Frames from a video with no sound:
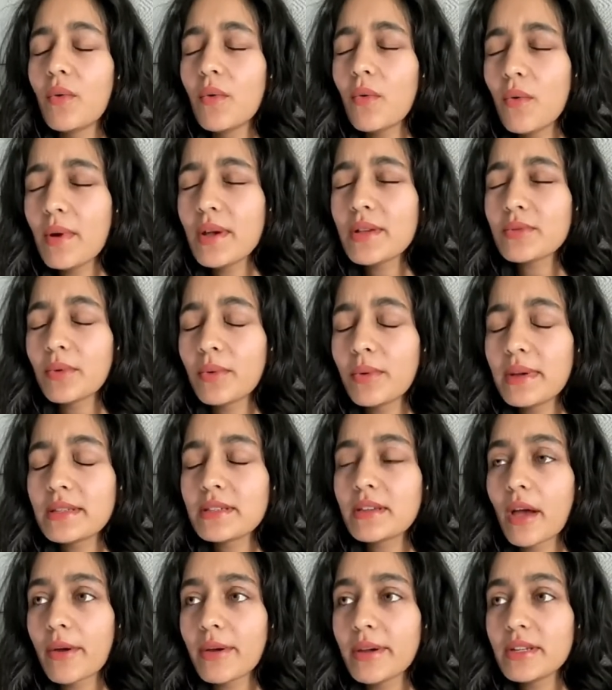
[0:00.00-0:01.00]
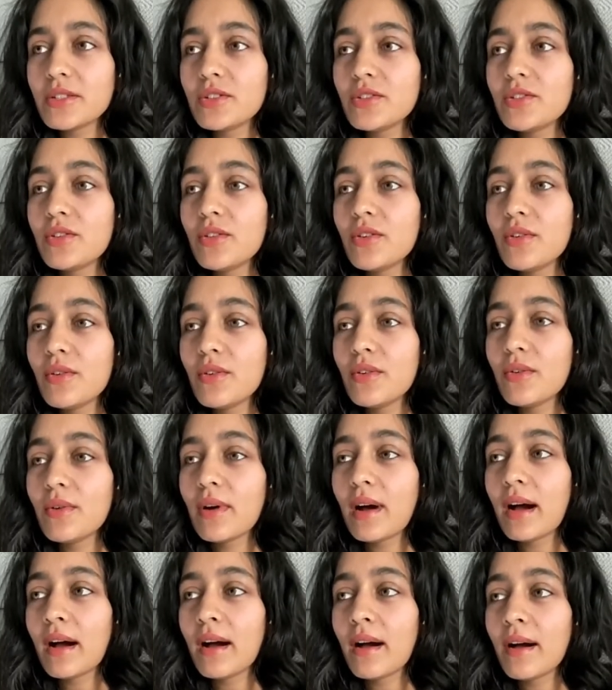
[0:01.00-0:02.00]
always going
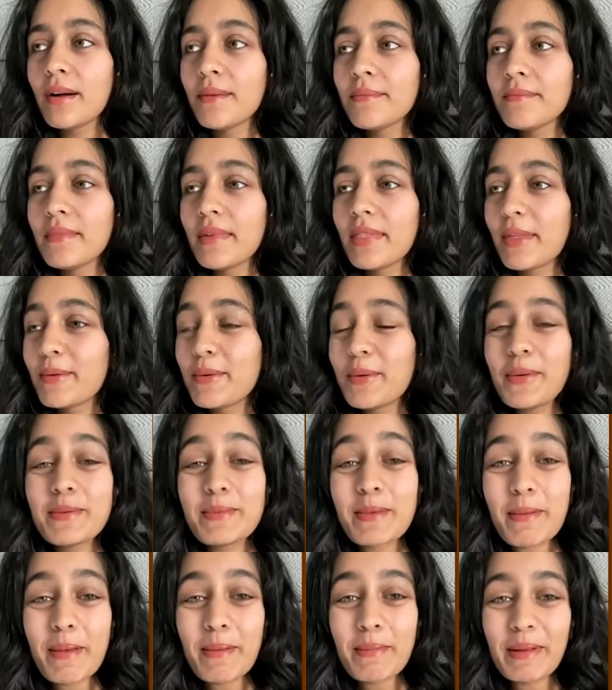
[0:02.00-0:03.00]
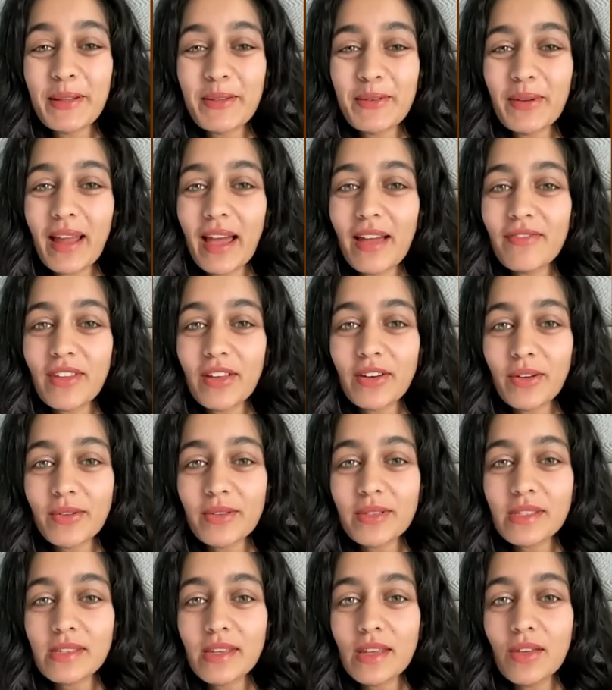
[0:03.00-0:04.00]
to, there will always be people in your life that
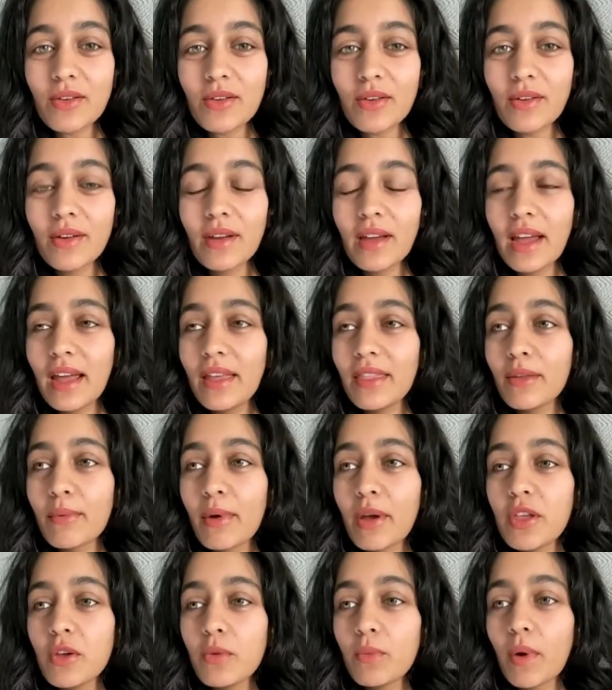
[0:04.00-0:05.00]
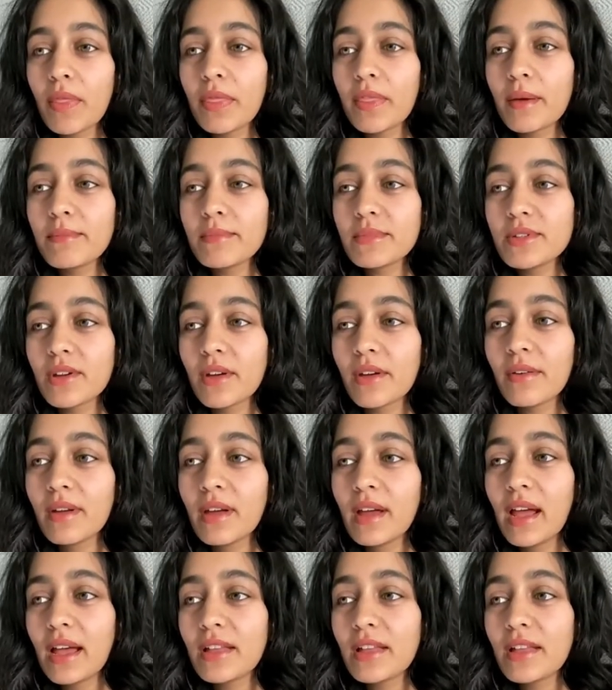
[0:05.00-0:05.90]
don't see you in the way you want them to.